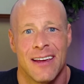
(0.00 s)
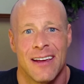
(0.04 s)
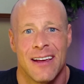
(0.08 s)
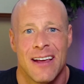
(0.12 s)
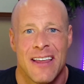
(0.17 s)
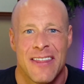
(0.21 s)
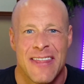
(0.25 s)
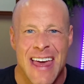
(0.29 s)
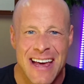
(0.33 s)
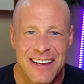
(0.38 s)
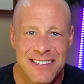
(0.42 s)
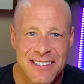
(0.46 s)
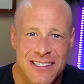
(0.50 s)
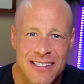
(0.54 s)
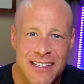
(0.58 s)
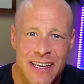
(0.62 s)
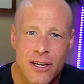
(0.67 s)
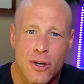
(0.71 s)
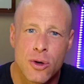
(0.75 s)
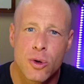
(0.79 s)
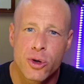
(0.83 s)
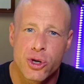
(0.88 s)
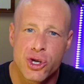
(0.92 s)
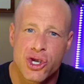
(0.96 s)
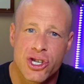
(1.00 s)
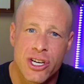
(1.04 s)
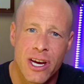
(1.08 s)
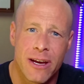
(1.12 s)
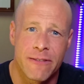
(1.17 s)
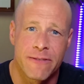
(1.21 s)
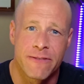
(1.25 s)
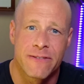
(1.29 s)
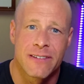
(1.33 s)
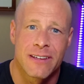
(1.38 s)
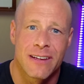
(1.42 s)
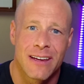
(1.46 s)
That single
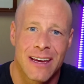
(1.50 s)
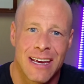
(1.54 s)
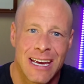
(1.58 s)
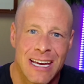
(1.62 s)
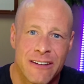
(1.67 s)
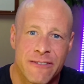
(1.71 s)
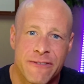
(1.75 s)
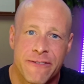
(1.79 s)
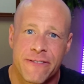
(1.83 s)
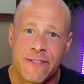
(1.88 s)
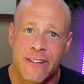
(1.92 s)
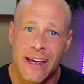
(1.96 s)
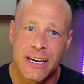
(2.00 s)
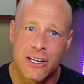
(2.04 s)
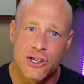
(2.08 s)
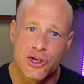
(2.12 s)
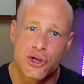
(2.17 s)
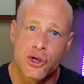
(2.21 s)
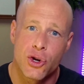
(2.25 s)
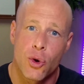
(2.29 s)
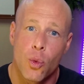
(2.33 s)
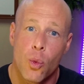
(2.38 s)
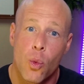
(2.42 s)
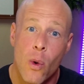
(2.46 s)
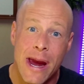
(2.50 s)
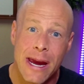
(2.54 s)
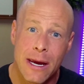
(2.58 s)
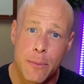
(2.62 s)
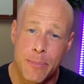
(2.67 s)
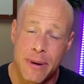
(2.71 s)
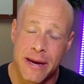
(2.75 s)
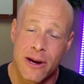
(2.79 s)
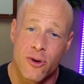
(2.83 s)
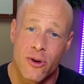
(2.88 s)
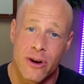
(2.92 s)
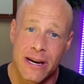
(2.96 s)
shift inflates your wake
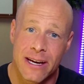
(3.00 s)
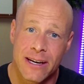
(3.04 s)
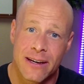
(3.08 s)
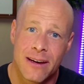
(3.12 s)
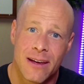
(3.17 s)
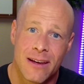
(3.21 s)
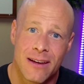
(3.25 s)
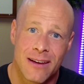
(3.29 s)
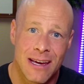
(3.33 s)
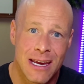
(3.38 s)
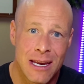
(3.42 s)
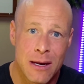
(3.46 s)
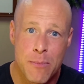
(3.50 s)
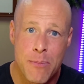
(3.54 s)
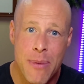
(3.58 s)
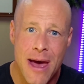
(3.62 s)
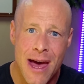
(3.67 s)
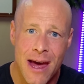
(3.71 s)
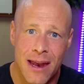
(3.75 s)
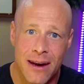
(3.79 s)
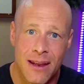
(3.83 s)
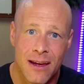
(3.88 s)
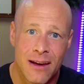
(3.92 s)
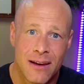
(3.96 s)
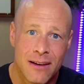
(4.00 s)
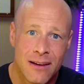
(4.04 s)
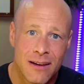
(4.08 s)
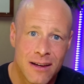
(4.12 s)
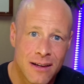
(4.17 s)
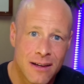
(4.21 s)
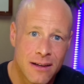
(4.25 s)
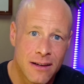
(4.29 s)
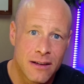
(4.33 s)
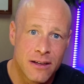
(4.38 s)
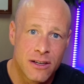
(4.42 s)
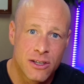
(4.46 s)
period in bed.
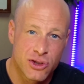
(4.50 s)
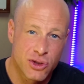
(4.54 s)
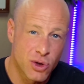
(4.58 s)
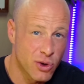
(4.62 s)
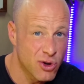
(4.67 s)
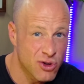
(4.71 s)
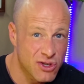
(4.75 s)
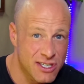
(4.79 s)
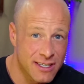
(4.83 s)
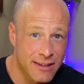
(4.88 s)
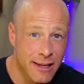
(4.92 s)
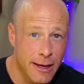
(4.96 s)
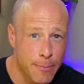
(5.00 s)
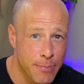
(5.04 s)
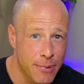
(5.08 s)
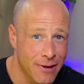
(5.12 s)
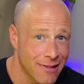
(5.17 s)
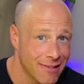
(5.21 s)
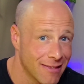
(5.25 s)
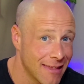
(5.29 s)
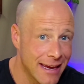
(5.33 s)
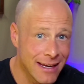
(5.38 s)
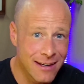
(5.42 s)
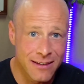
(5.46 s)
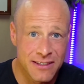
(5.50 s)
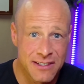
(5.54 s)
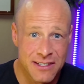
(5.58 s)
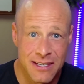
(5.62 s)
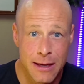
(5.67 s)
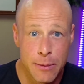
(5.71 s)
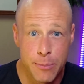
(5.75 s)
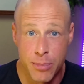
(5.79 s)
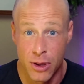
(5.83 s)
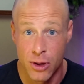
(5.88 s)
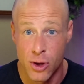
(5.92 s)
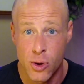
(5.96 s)
So your sleep latency
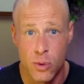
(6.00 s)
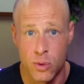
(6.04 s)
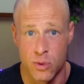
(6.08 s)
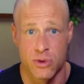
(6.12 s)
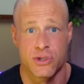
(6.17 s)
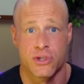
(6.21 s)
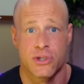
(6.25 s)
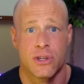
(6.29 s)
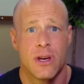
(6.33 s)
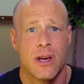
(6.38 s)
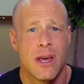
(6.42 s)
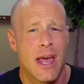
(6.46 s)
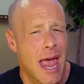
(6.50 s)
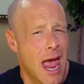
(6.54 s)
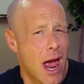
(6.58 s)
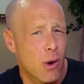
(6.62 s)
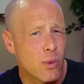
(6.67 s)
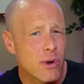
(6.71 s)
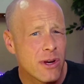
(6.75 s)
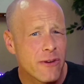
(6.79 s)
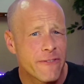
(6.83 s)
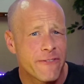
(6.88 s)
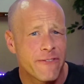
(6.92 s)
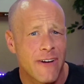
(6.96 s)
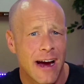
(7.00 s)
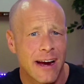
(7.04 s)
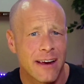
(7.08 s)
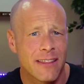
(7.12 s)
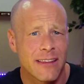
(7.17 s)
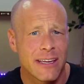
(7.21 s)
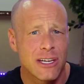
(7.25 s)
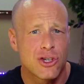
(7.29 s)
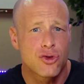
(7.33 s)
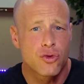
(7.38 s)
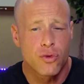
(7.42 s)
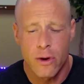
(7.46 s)
balloons. And when you
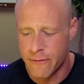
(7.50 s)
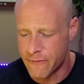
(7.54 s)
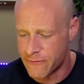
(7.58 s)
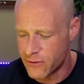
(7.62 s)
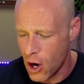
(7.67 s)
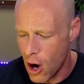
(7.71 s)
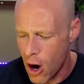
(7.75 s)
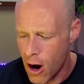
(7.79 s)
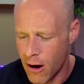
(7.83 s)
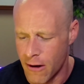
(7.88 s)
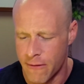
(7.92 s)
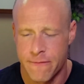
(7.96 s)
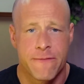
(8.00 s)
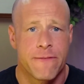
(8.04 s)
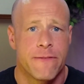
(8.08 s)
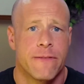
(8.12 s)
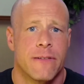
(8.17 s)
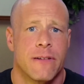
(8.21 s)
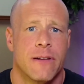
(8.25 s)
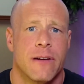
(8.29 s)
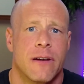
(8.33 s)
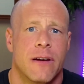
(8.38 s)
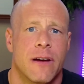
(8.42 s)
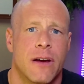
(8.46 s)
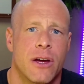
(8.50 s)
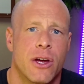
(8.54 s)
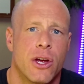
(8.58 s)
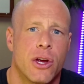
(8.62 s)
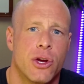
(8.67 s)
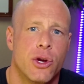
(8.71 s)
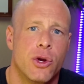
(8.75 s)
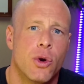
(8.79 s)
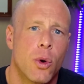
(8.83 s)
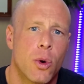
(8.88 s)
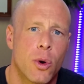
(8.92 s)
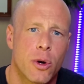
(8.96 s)
finally drift off,
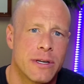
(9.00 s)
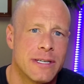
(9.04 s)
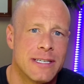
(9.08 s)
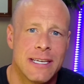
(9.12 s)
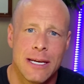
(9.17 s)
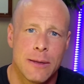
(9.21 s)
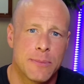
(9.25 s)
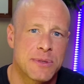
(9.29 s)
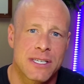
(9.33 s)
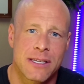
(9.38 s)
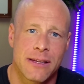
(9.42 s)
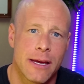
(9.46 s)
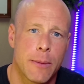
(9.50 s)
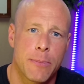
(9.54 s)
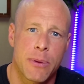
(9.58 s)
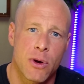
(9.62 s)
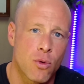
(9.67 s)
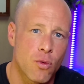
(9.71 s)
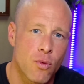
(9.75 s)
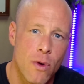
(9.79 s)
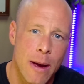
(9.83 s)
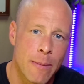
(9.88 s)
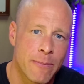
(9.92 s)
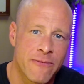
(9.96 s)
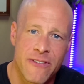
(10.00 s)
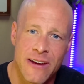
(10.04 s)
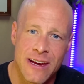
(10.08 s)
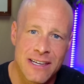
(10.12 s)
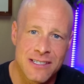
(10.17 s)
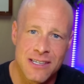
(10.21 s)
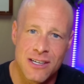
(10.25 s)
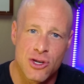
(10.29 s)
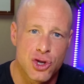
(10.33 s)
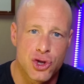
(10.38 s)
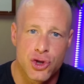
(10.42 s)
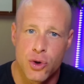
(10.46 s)
your deep sleep and REM
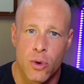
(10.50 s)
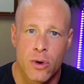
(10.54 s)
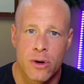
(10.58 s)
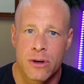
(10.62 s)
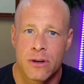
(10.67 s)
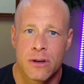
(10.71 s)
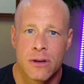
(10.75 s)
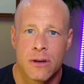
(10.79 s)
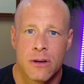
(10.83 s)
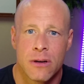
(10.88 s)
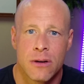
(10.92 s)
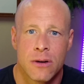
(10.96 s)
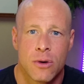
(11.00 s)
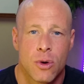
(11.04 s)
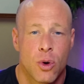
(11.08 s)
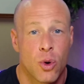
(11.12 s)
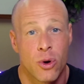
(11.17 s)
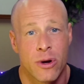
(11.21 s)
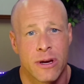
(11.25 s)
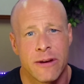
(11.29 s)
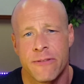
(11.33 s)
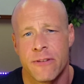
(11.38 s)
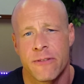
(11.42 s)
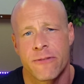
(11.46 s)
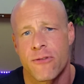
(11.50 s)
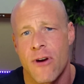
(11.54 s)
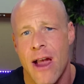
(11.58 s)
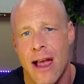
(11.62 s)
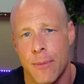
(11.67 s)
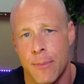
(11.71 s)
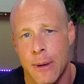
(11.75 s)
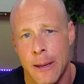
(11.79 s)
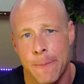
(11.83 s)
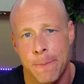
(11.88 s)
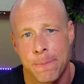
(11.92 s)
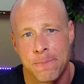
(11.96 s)
phases shorten or even fragment.